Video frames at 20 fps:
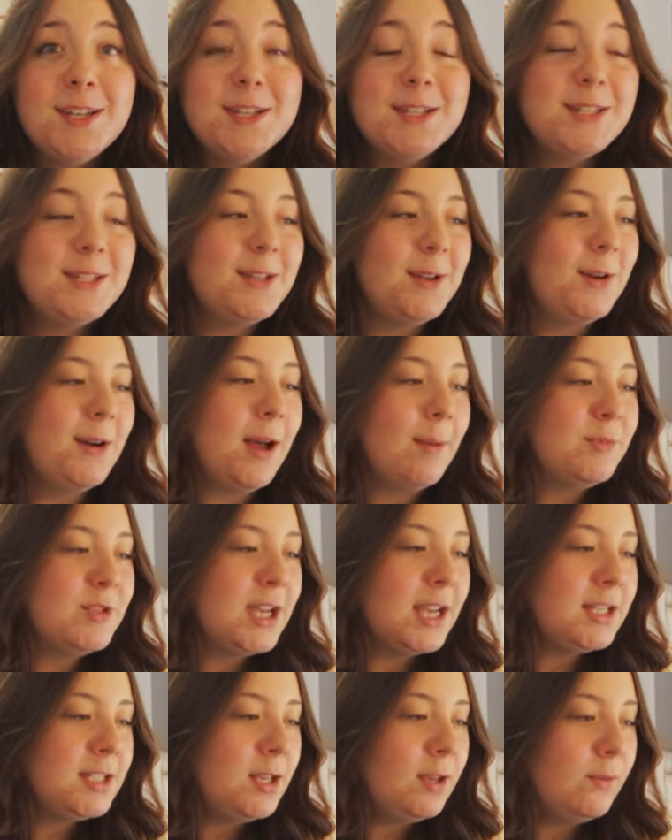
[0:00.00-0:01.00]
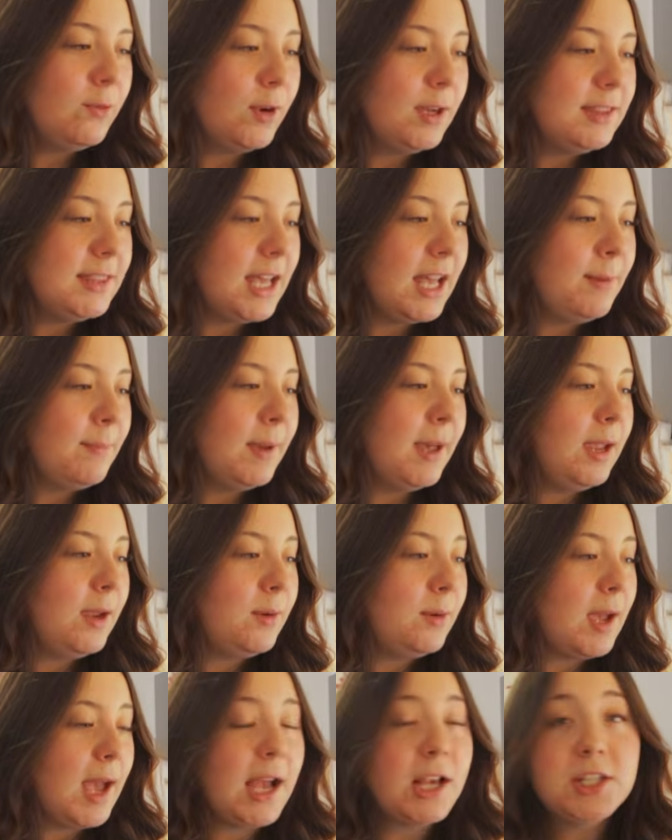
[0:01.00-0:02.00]
So I'm trying to avoid that
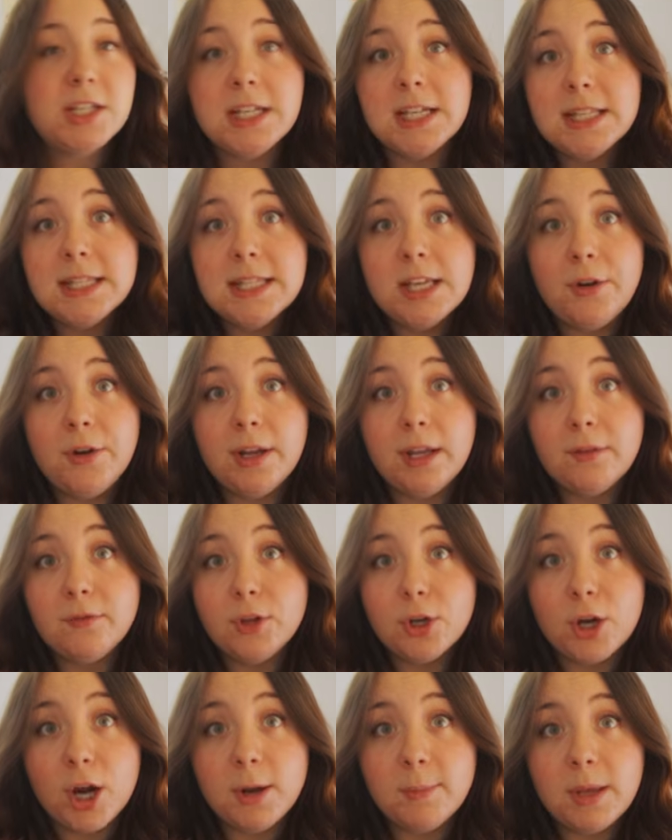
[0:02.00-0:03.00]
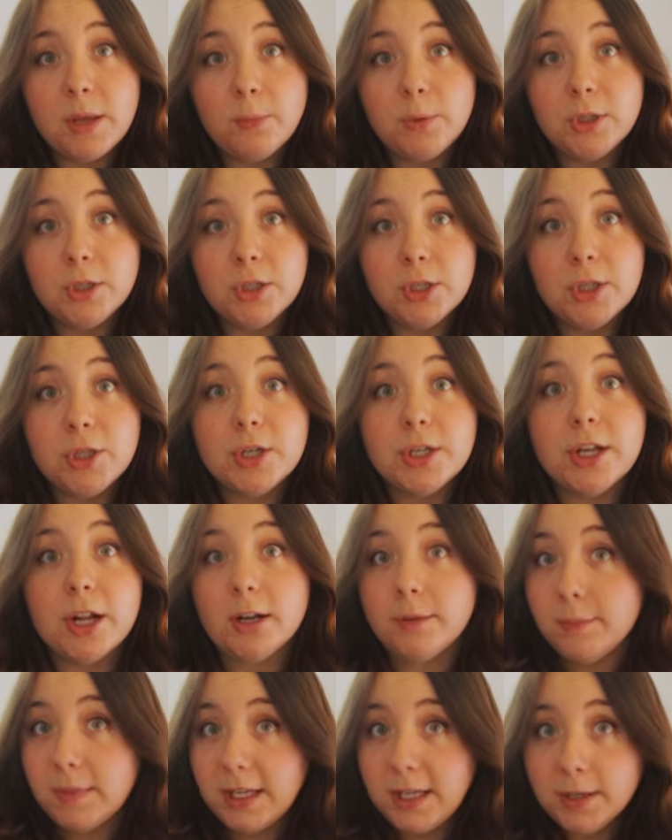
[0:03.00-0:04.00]
by actually considering if the garment would look good
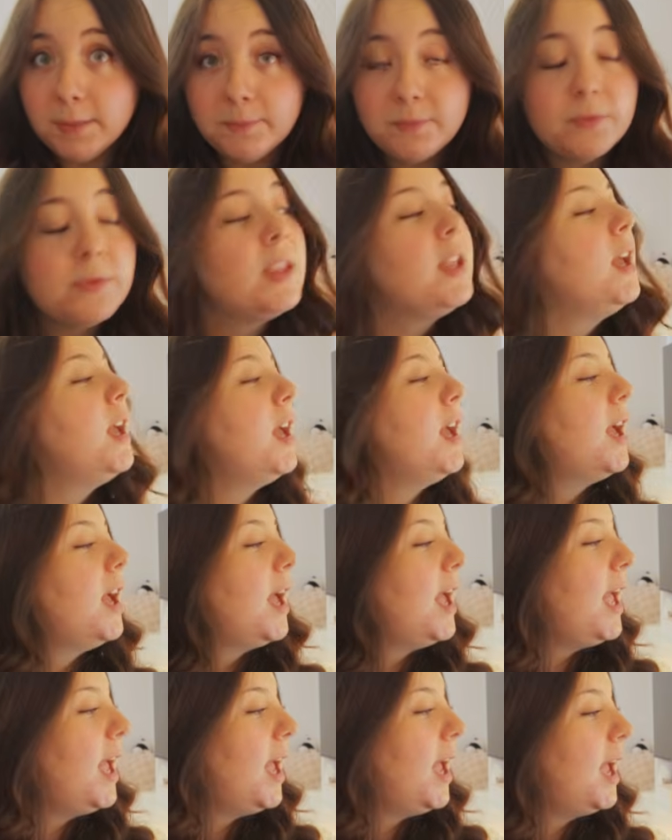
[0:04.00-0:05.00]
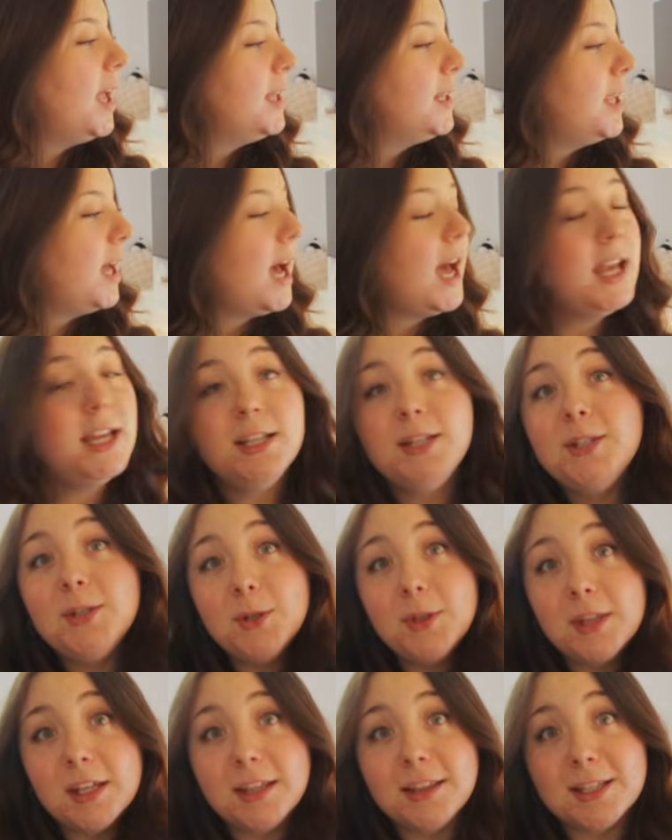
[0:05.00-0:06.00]
on me, and I
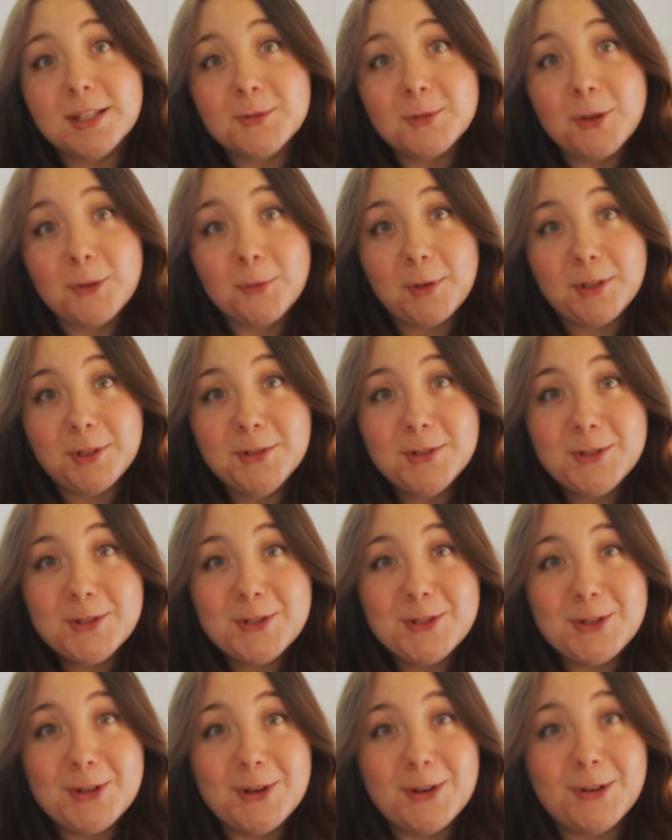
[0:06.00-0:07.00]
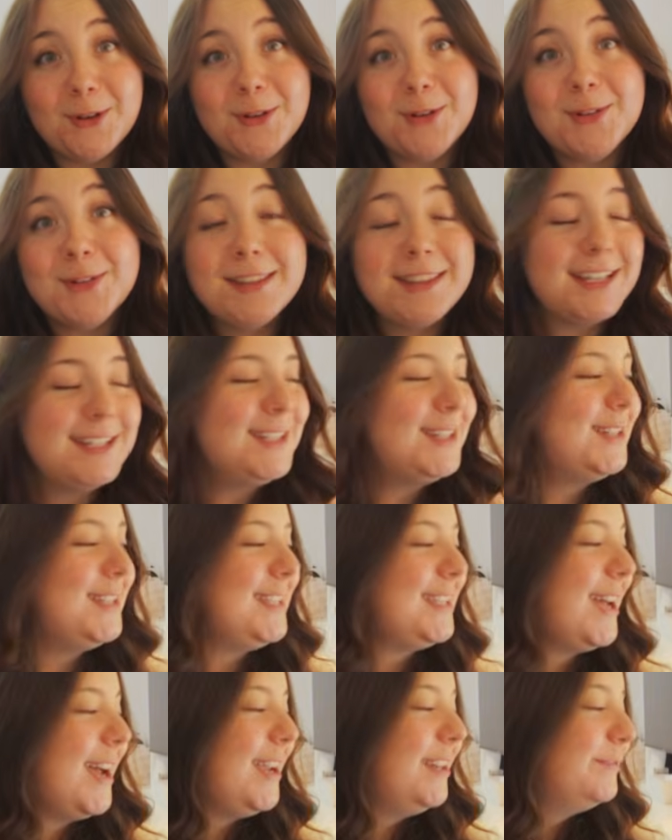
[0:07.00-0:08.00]
do think this one will, so that's a
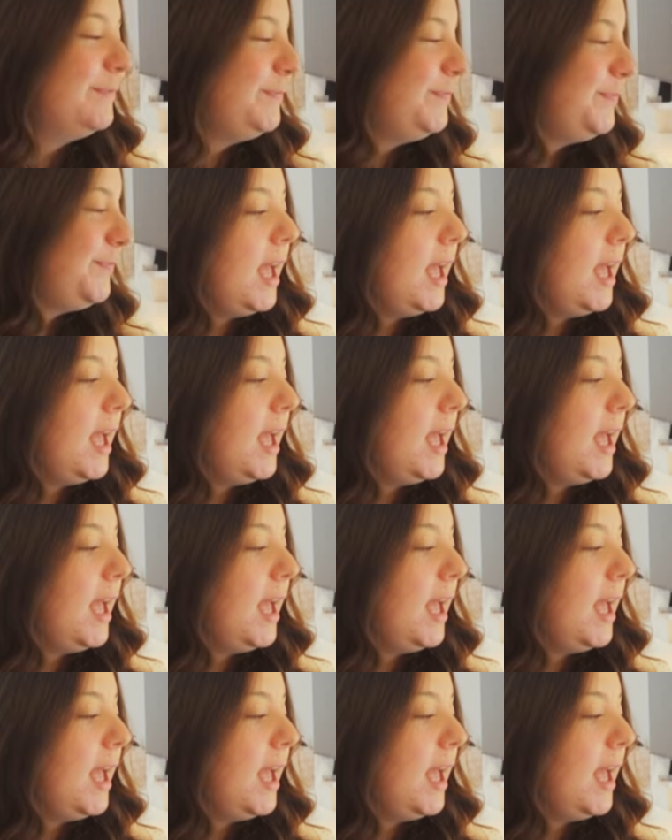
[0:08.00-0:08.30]
good sign.